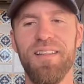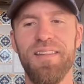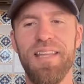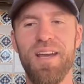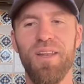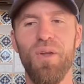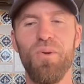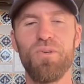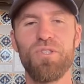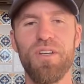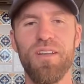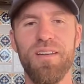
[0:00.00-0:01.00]
The
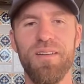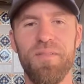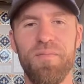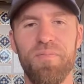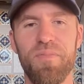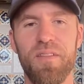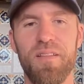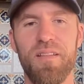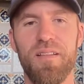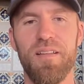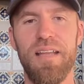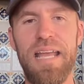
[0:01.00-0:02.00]
Illusion
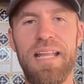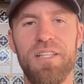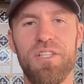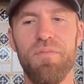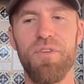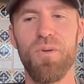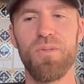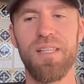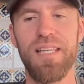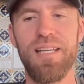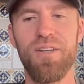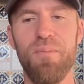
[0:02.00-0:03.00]
interviews
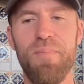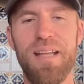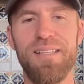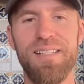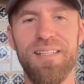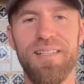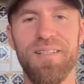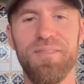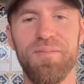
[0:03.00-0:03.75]
Lionel Messi.